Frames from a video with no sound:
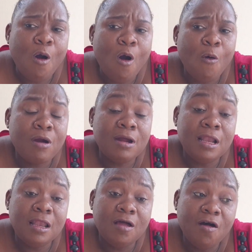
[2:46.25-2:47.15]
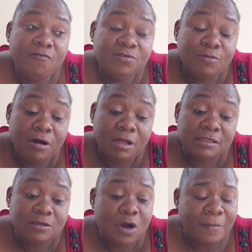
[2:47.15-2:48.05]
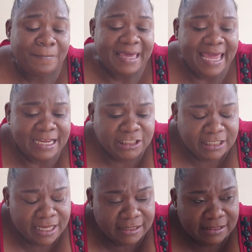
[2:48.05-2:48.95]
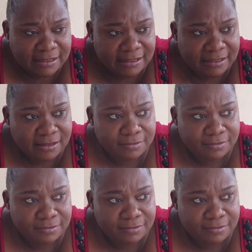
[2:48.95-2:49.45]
our loved ones or patients